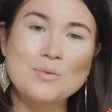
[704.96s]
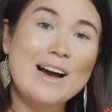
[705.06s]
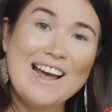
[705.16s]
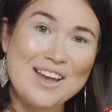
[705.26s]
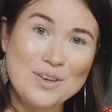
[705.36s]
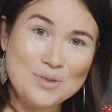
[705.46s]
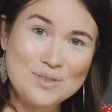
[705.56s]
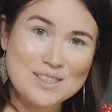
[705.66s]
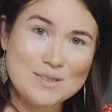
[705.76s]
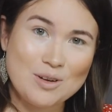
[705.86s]
Why I
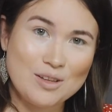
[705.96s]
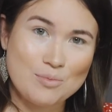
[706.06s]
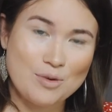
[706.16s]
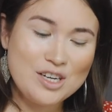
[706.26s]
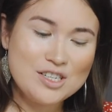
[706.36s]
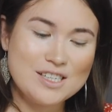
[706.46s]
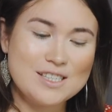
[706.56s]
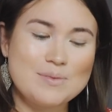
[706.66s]
use a smaller brush is